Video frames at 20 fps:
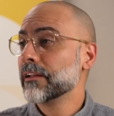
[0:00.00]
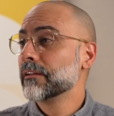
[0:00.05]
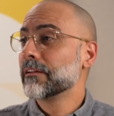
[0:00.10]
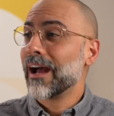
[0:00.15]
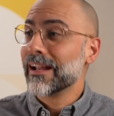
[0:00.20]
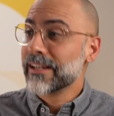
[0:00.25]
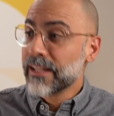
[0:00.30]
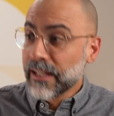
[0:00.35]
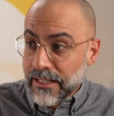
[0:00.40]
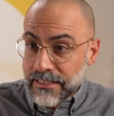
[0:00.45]

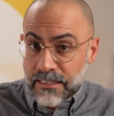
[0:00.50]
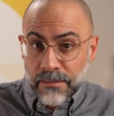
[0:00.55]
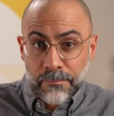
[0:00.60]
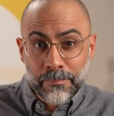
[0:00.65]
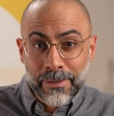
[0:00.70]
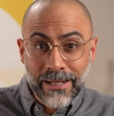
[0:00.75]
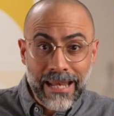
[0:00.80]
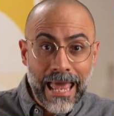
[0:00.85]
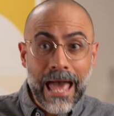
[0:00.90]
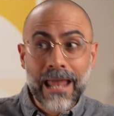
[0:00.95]
I did get some
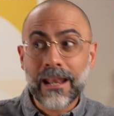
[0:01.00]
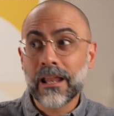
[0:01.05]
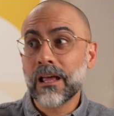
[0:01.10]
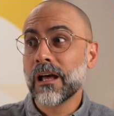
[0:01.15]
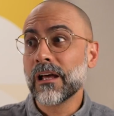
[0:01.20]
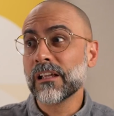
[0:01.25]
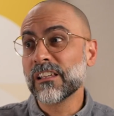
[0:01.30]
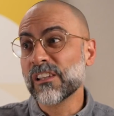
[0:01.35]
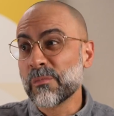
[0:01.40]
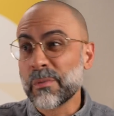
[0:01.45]
banana,
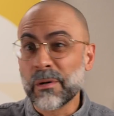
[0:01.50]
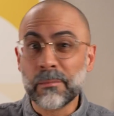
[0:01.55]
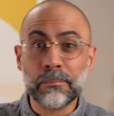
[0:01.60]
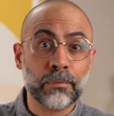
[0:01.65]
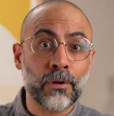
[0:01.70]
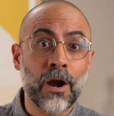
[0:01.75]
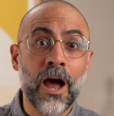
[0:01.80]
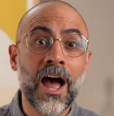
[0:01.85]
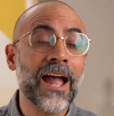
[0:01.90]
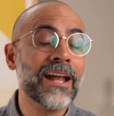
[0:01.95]
a little bit of
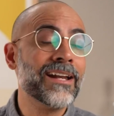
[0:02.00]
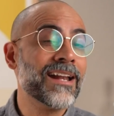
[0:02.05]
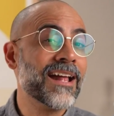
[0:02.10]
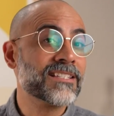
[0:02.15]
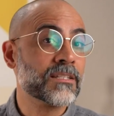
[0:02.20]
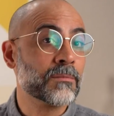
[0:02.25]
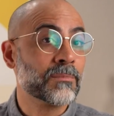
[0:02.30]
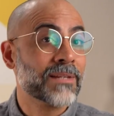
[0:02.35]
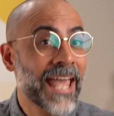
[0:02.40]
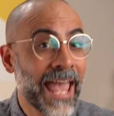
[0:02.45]
brine, and
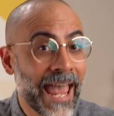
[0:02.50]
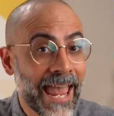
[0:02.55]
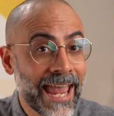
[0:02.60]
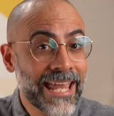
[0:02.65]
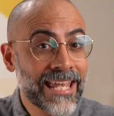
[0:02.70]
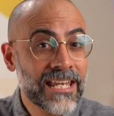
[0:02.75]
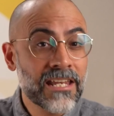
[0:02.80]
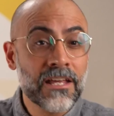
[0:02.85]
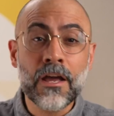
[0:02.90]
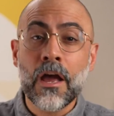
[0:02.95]
some
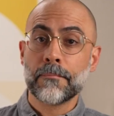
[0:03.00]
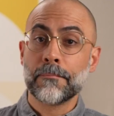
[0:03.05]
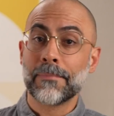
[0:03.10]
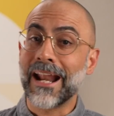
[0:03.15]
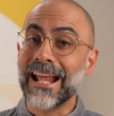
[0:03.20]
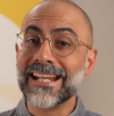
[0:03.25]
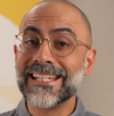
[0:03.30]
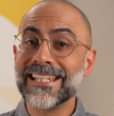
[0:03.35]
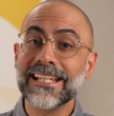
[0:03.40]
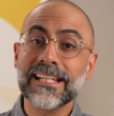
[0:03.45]
cane, but
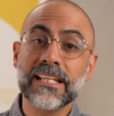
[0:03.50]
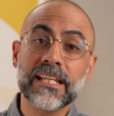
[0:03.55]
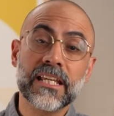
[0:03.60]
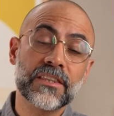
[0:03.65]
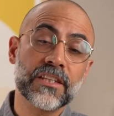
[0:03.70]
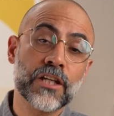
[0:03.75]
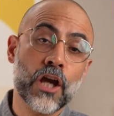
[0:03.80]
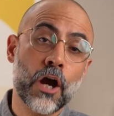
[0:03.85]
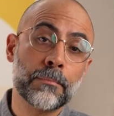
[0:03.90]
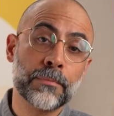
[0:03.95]
I didn't get
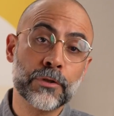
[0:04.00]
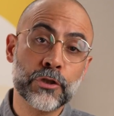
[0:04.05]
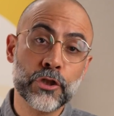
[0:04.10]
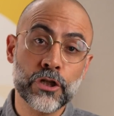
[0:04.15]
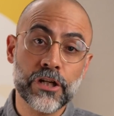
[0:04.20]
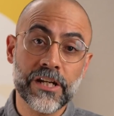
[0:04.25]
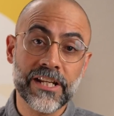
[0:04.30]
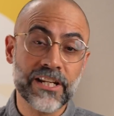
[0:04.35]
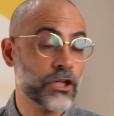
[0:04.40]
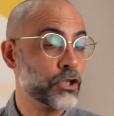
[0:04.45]
the
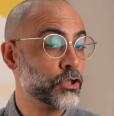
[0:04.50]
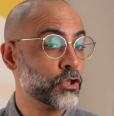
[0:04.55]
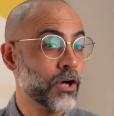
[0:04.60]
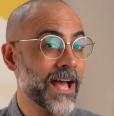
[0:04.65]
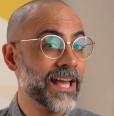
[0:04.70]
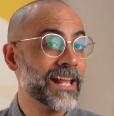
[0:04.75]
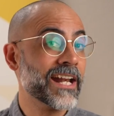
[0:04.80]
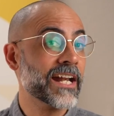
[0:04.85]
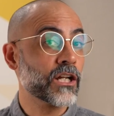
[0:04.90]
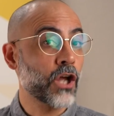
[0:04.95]
opportunity to
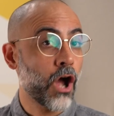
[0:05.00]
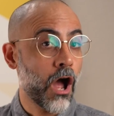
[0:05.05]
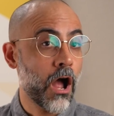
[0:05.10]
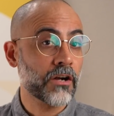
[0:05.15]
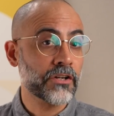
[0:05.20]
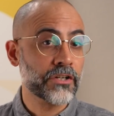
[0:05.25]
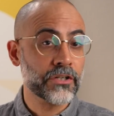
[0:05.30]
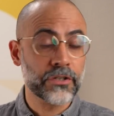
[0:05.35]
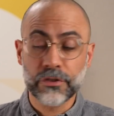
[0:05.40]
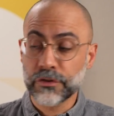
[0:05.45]
try it in
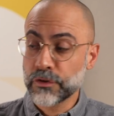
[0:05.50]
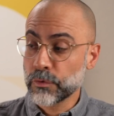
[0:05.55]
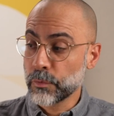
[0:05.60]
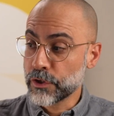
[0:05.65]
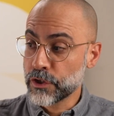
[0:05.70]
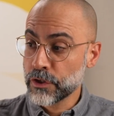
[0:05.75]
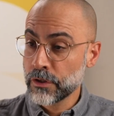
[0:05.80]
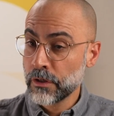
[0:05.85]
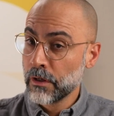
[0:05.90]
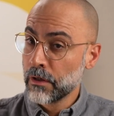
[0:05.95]
cocktails,
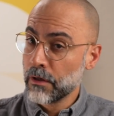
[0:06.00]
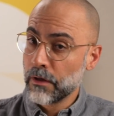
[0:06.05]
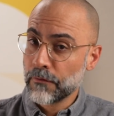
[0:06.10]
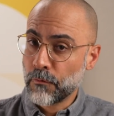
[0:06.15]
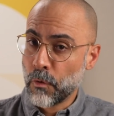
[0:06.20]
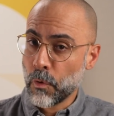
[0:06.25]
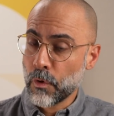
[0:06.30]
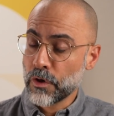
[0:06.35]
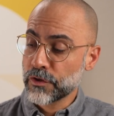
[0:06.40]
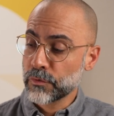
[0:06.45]
which of
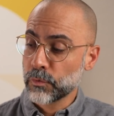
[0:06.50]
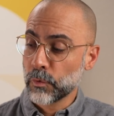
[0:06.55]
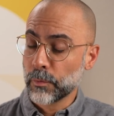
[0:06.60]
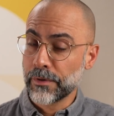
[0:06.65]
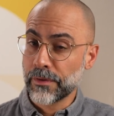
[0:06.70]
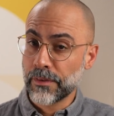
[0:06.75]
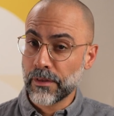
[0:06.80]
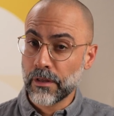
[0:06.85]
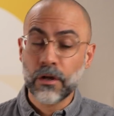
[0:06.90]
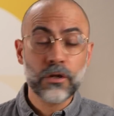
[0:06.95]
course will
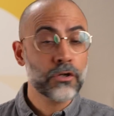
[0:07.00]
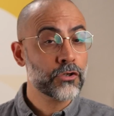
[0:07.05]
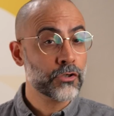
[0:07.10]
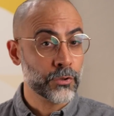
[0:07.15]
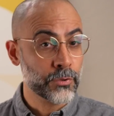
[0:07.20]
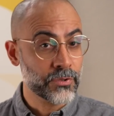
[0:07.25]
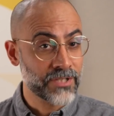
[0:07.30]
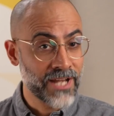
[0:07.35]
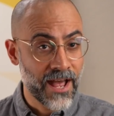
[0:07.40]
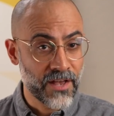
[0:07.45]
be the
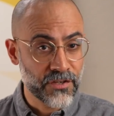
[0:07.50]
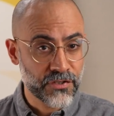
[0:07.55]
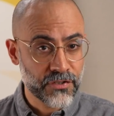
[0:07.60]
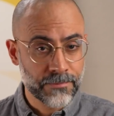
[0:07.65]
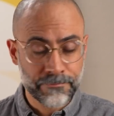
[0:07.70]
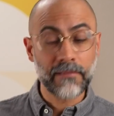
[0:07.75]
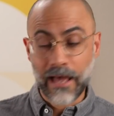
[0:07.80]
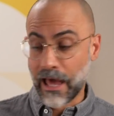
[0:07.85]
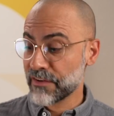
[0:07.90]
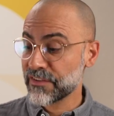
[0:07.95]
true test.
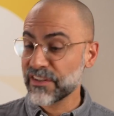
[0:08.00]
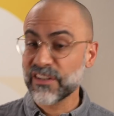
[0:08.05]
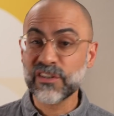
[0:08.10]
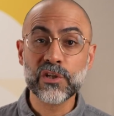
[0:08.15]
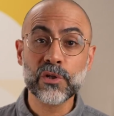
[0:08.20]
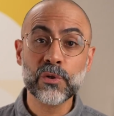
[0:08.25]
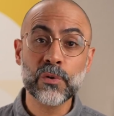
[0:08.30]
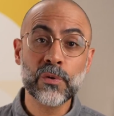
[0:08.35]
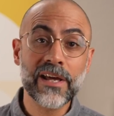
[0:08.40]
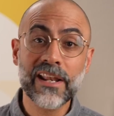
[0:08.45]
How does it
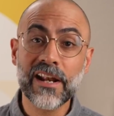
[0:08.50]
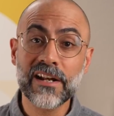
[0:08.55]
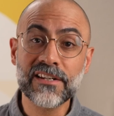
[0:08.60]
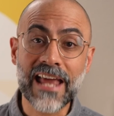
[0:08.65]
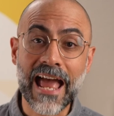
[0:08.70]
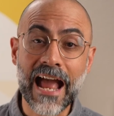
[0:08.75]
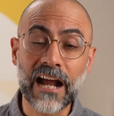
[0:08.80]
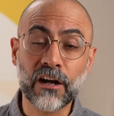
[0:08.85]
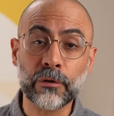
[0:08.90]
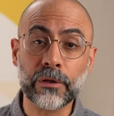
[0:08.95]
do in a
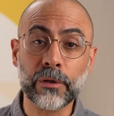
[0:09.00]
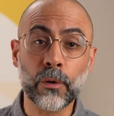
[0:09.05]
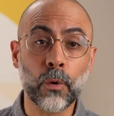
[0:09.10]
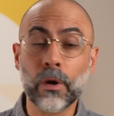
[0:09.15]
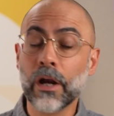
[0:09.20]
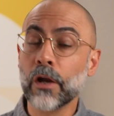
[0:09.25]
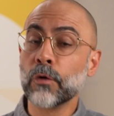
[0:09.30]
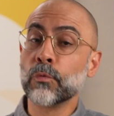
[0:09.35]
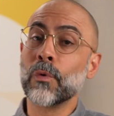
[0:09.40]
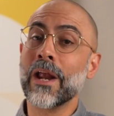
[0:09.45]
daiquiri or
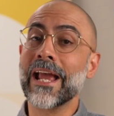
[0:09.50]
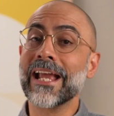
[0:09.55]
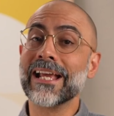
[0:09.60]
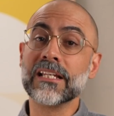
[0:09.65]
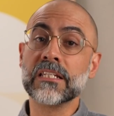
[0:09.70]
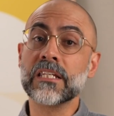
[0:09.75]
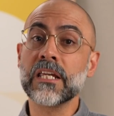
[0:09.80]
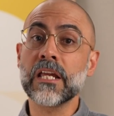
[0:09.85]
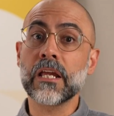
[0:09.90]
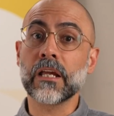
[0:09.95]
a Ray
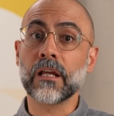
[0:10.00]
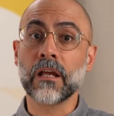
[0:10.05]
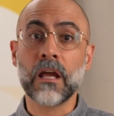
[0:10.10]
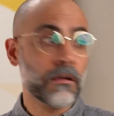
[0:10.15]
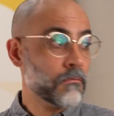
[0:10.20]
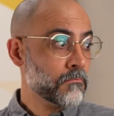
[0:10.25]
and Ting?